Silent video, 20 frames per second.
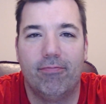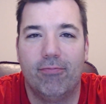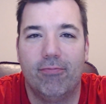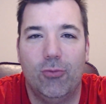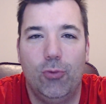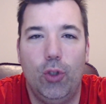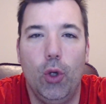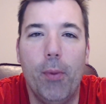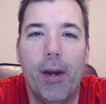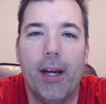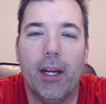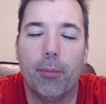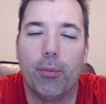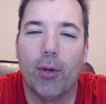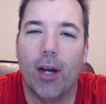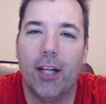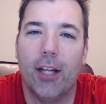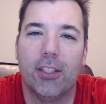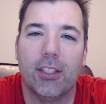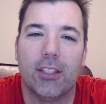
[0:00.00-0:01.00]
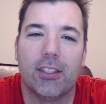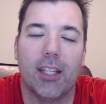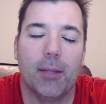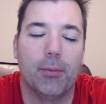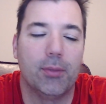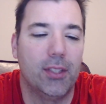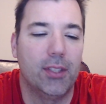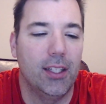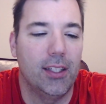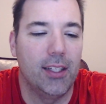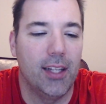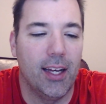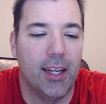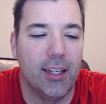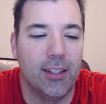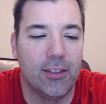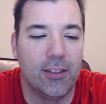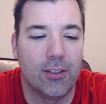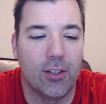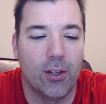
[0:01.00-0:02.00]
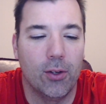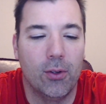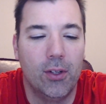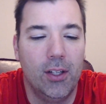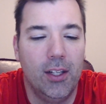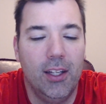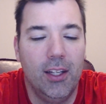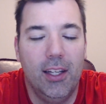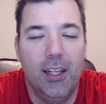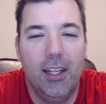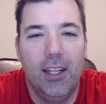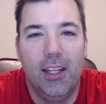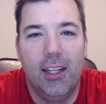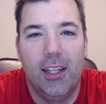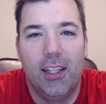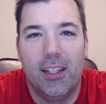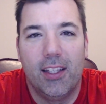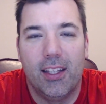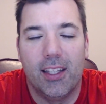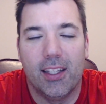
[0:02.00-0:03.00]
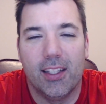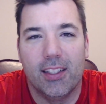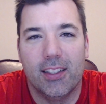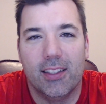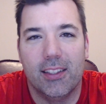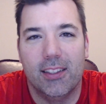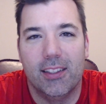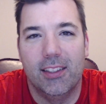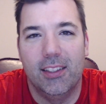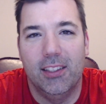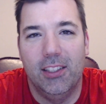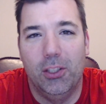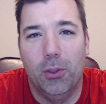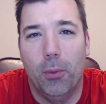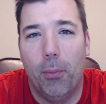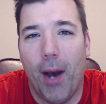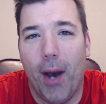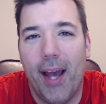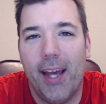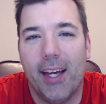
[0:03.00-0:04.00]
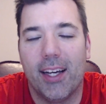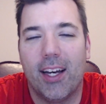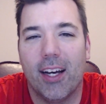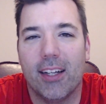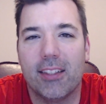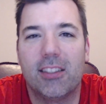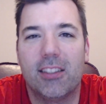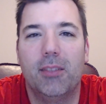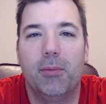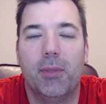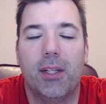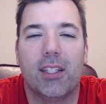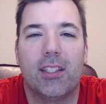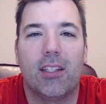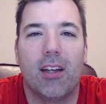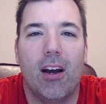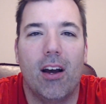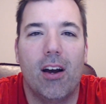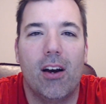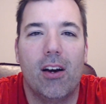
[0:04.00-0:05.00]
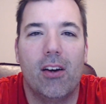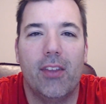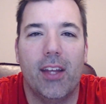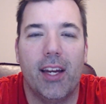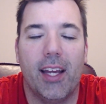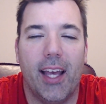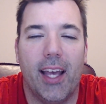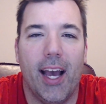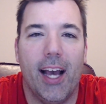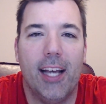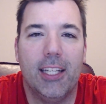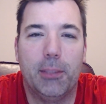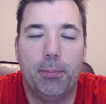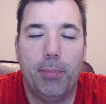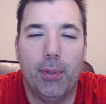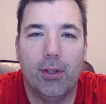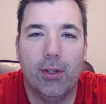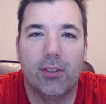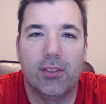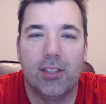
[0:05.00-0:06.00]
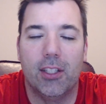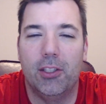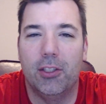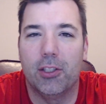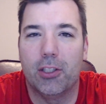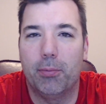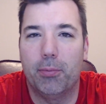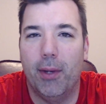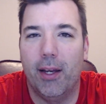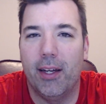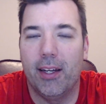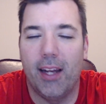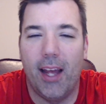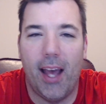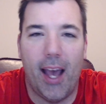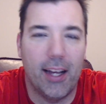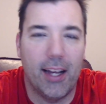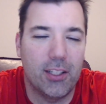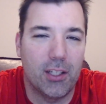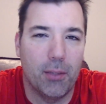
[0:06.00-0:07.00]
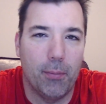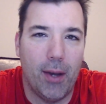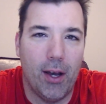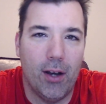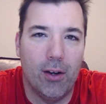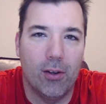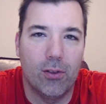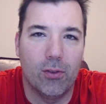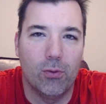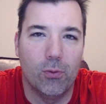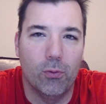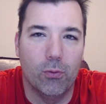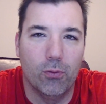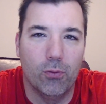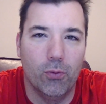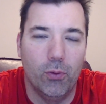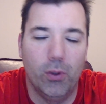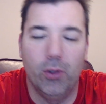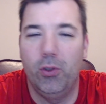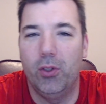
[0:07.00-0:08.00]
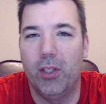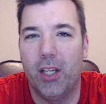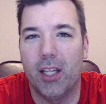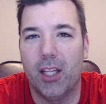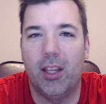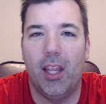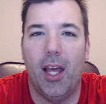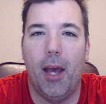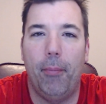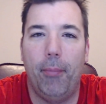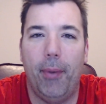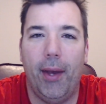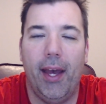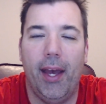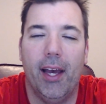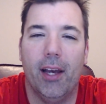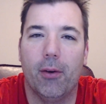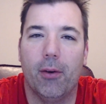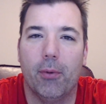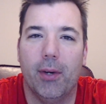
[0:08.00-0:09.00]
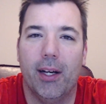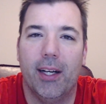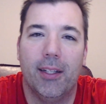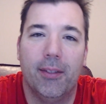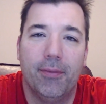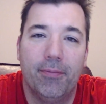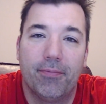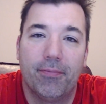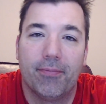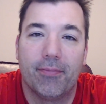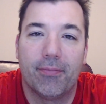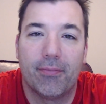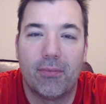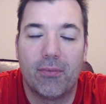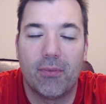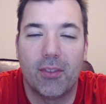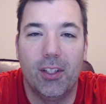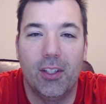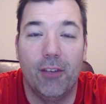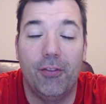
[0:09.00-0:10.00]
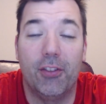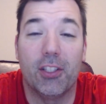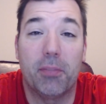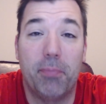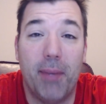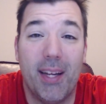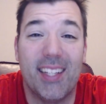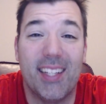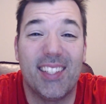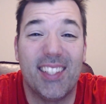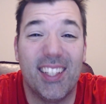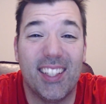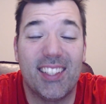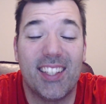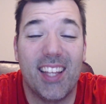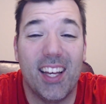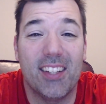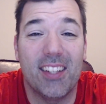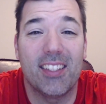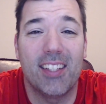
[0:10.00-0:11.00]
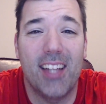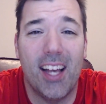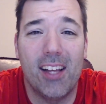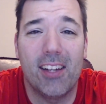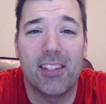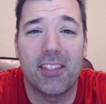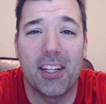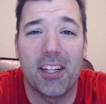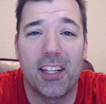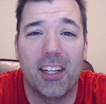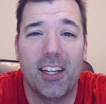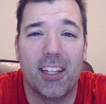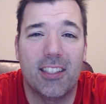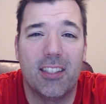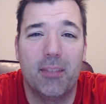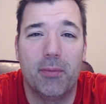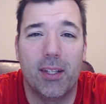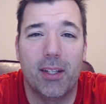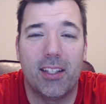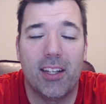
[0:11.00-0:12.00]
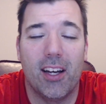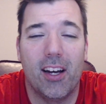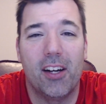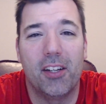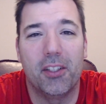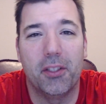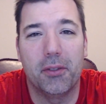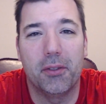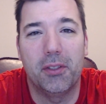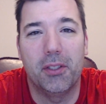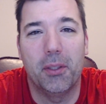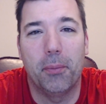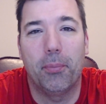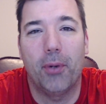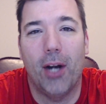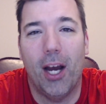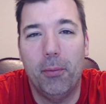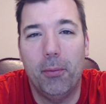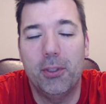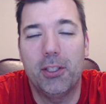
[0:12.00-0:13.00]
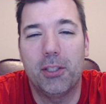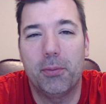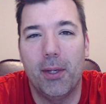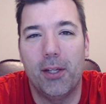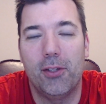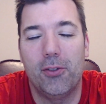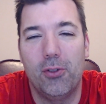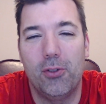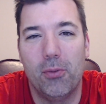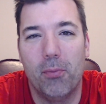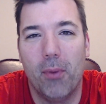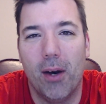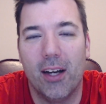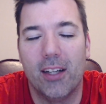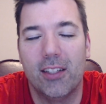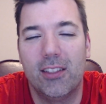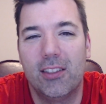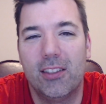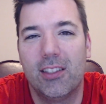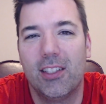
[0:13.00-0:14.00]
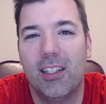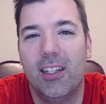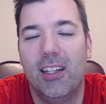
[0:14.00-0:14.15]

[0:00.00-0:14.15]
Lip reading: too many projects I'm sitting on. So you buy a custom guitar that a guy's built and you spent X amount, will you get that back? Well, if you spent $6,000 on a custom guitar, you probably spent too much.